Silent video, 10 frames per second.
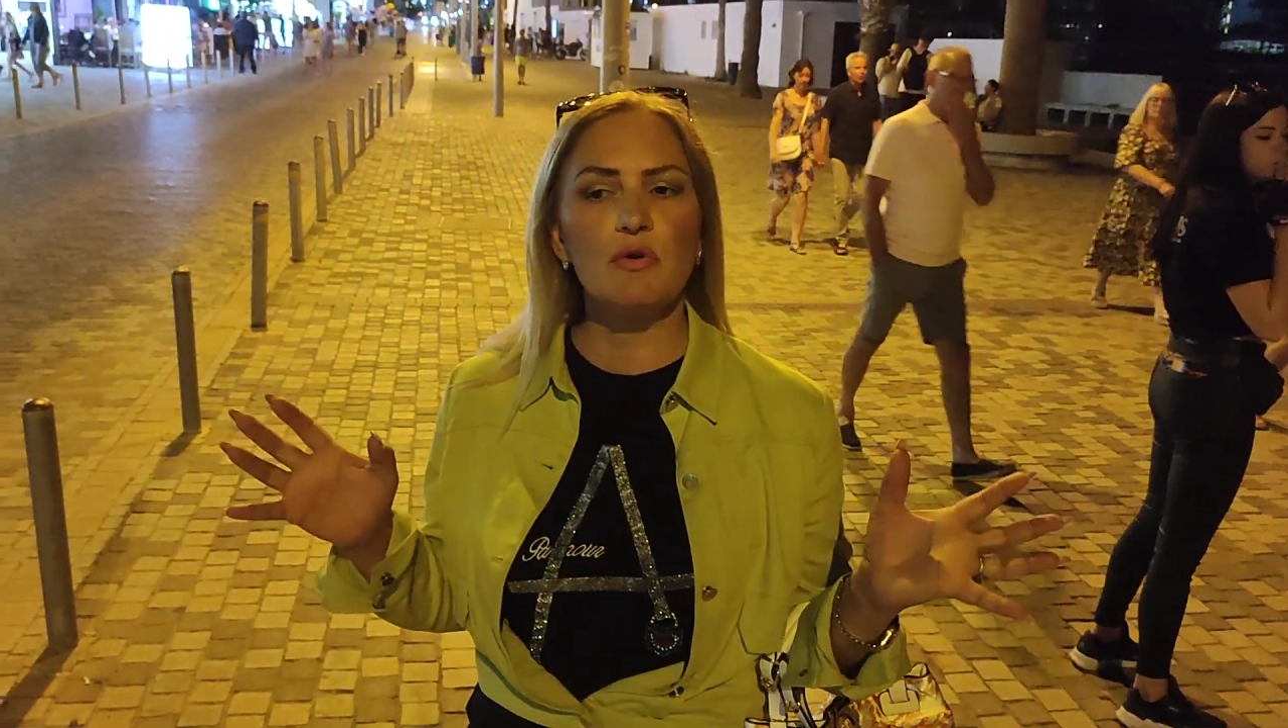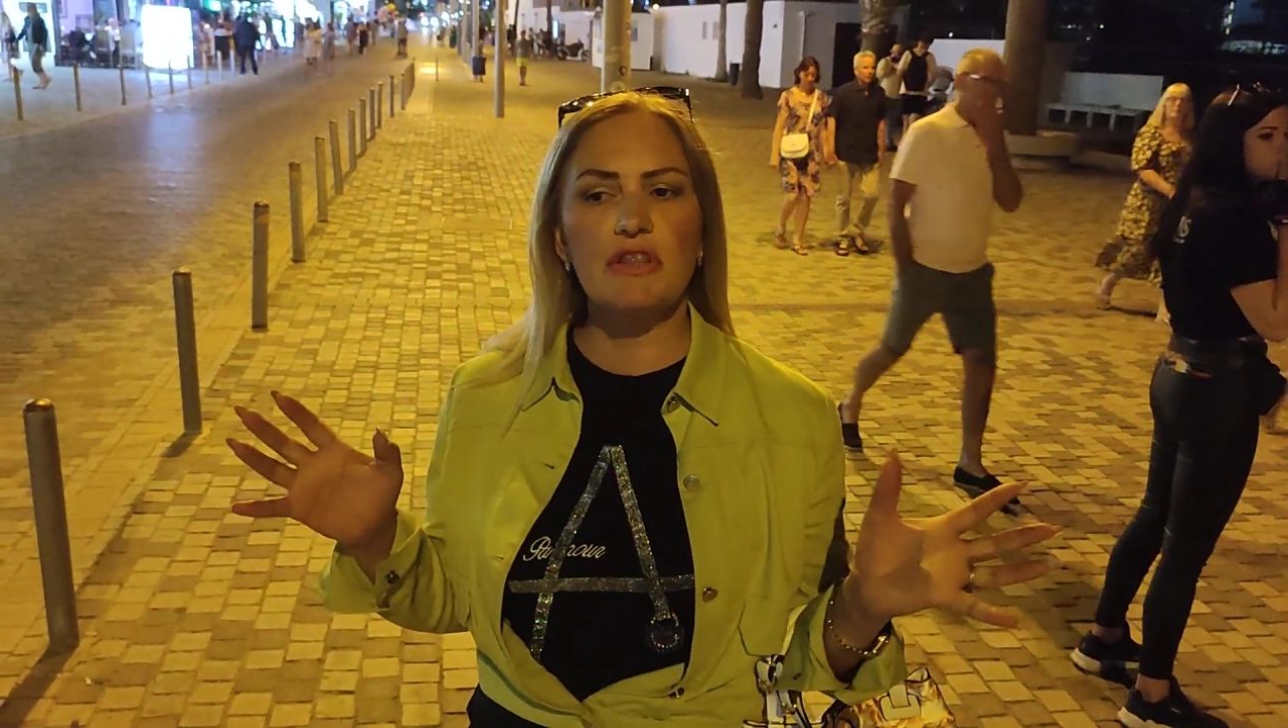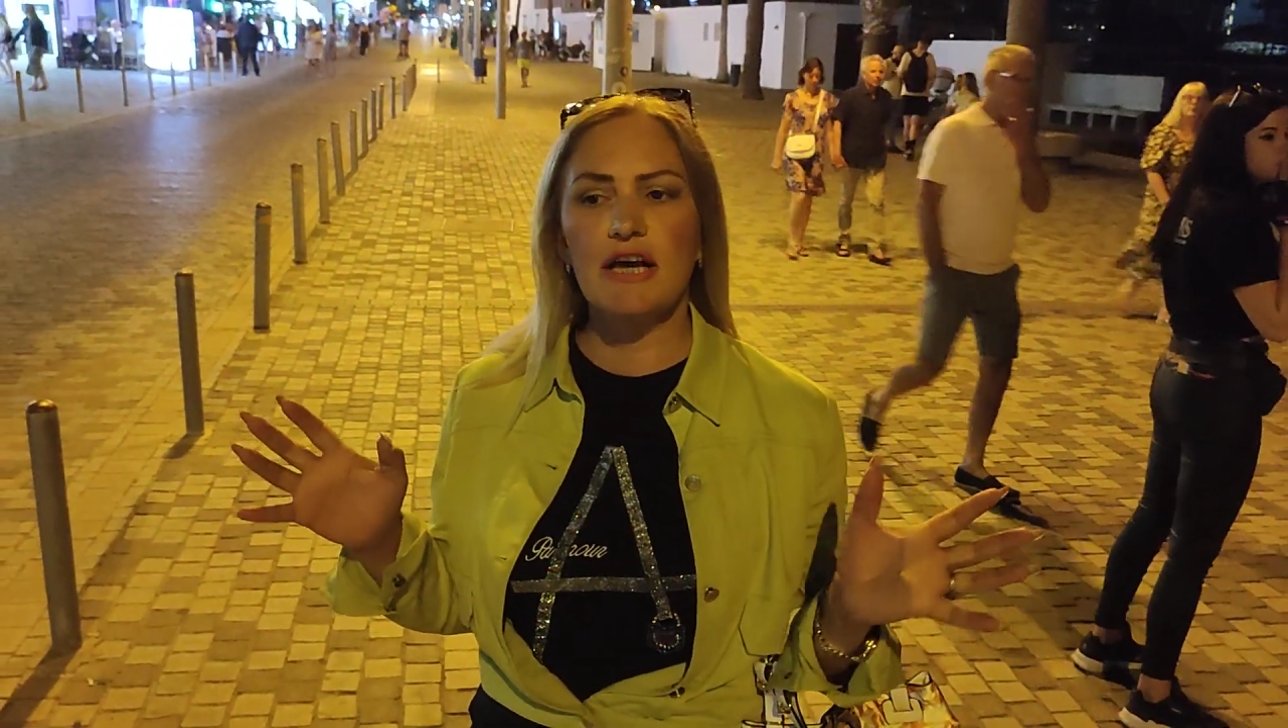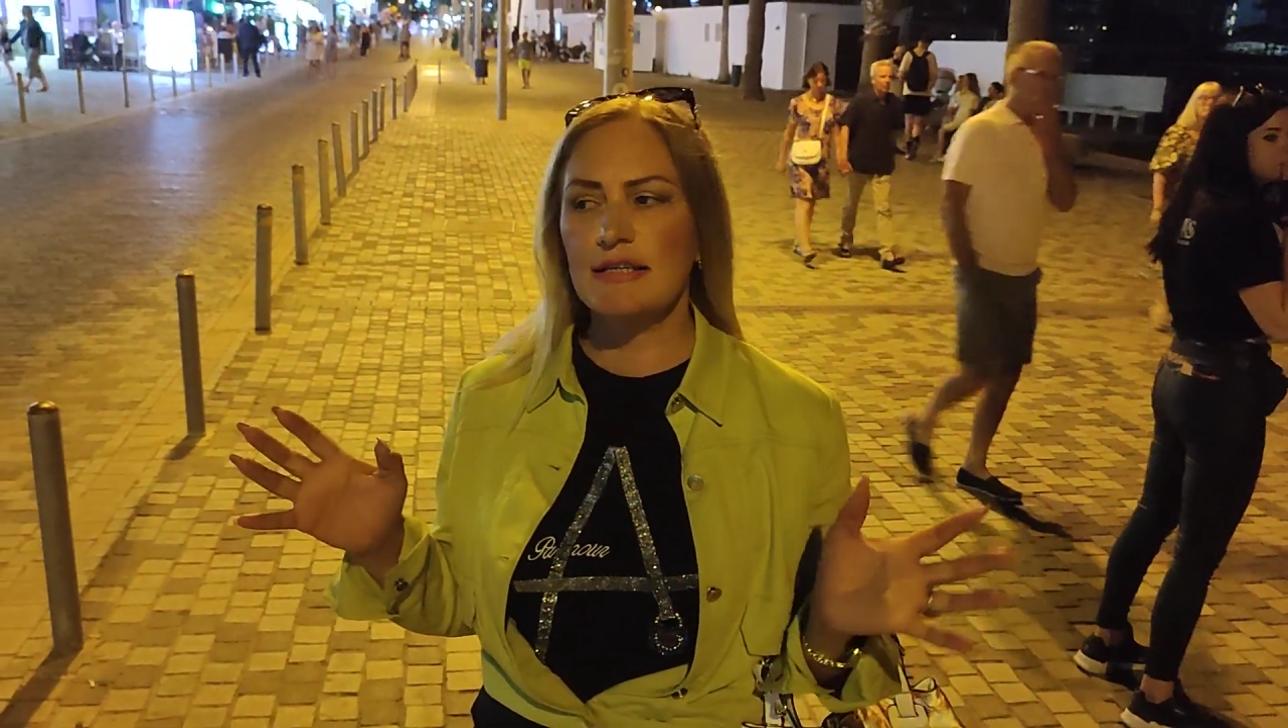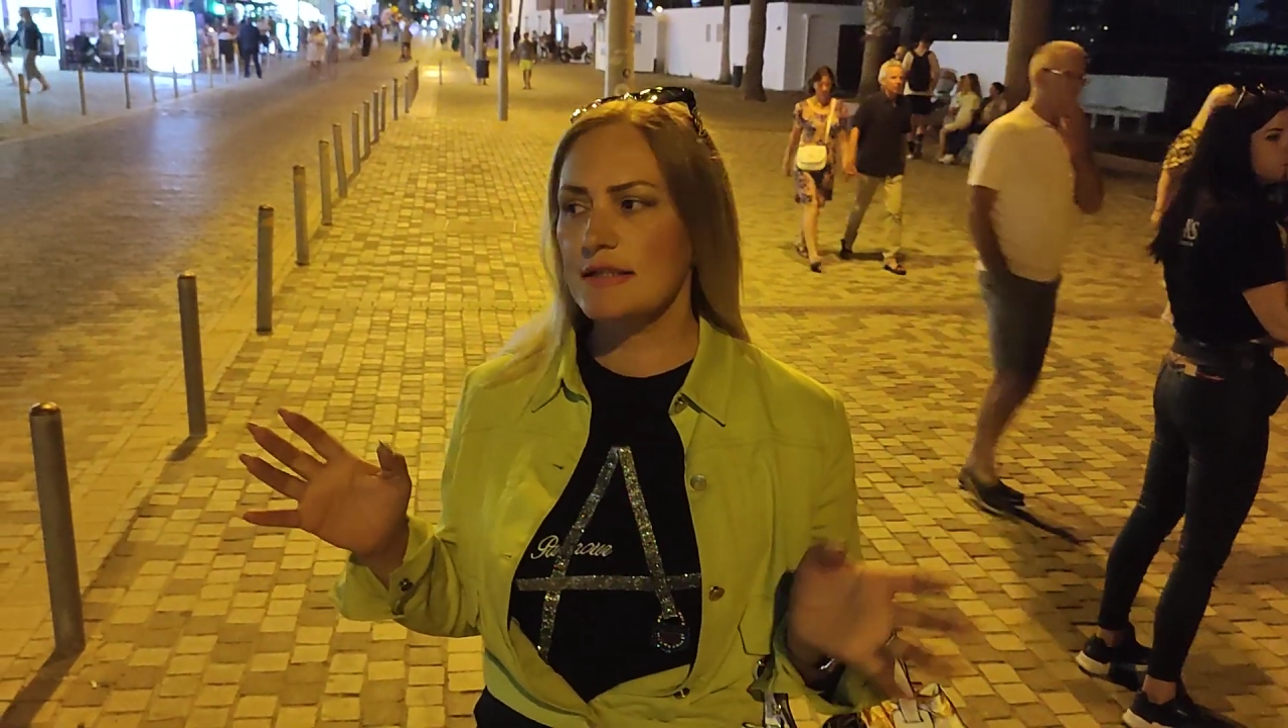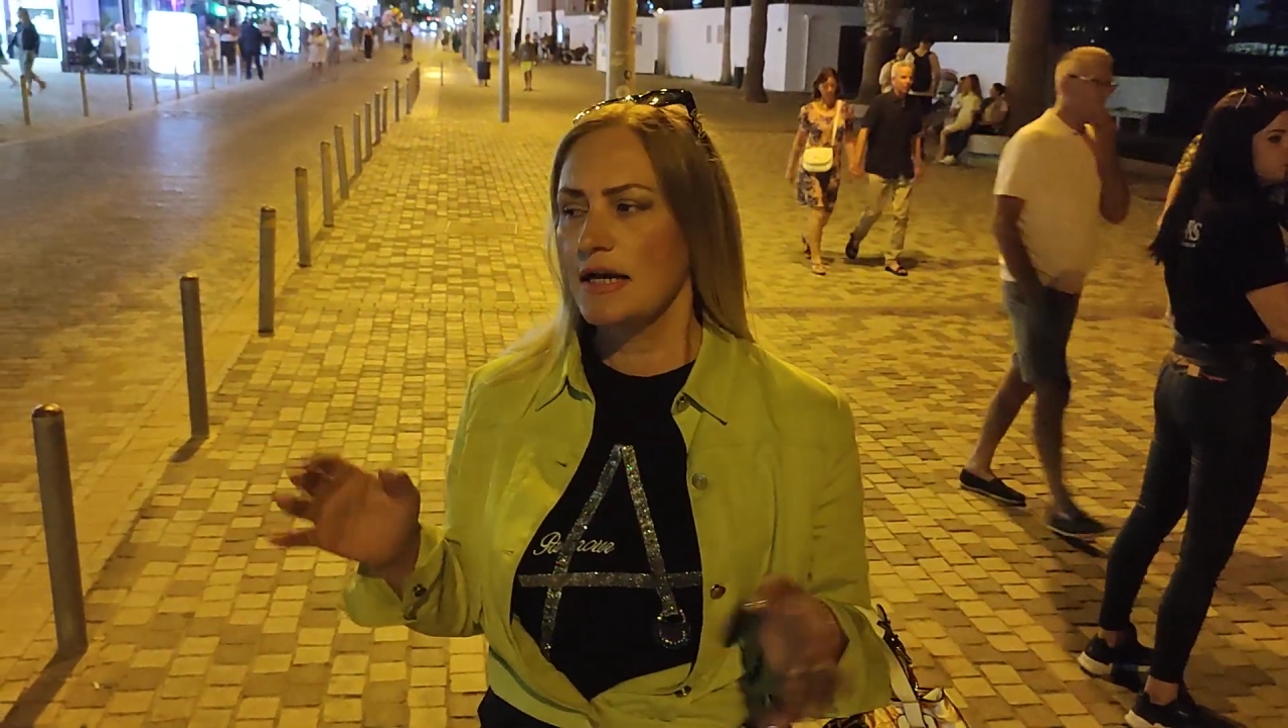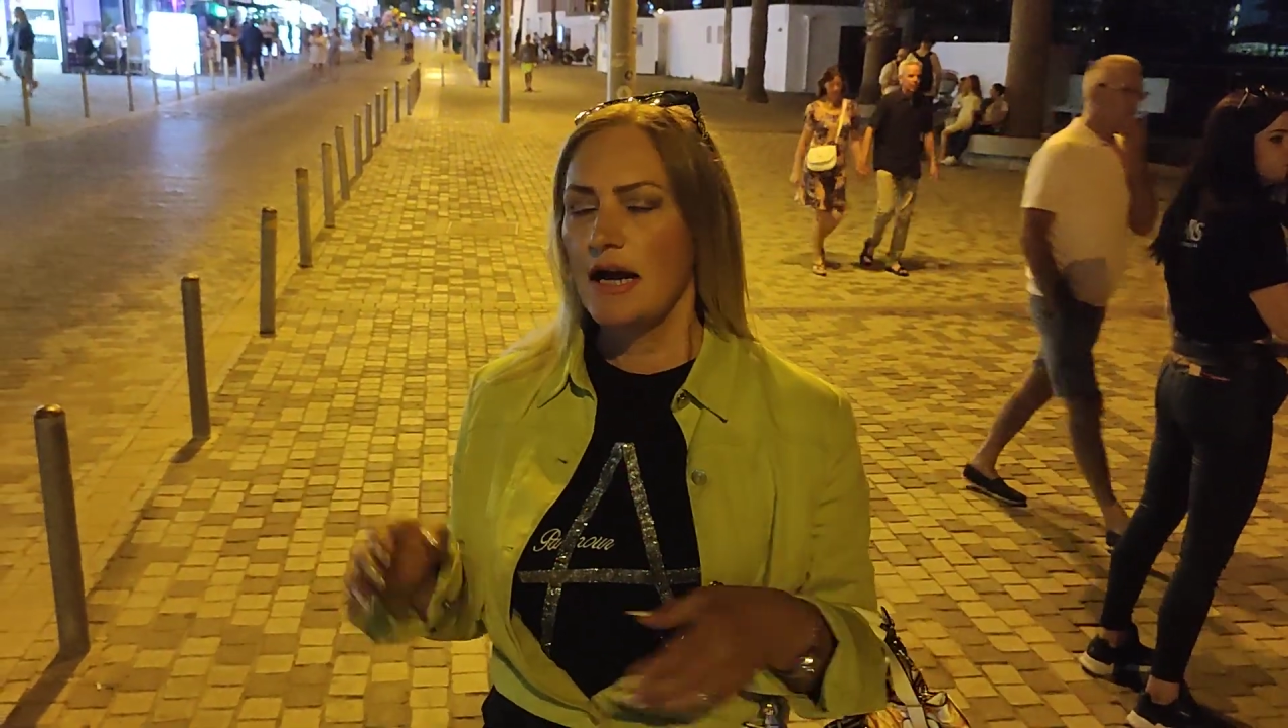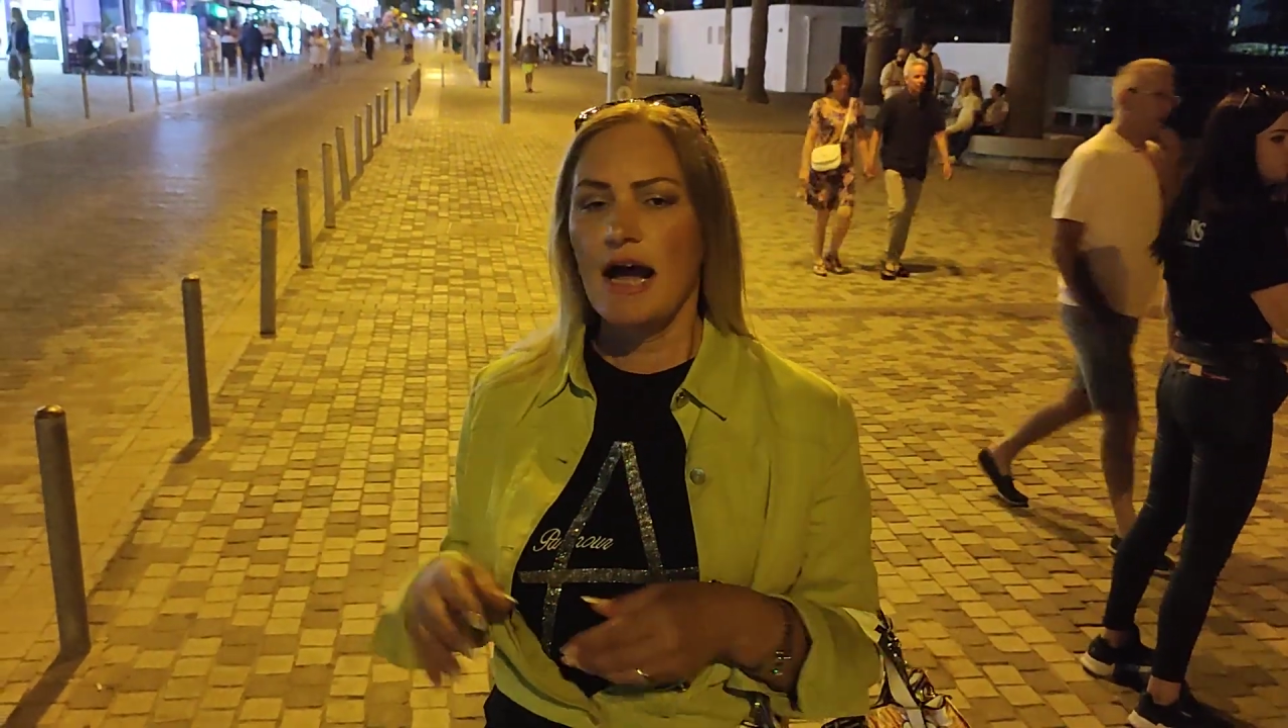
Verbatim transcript: with us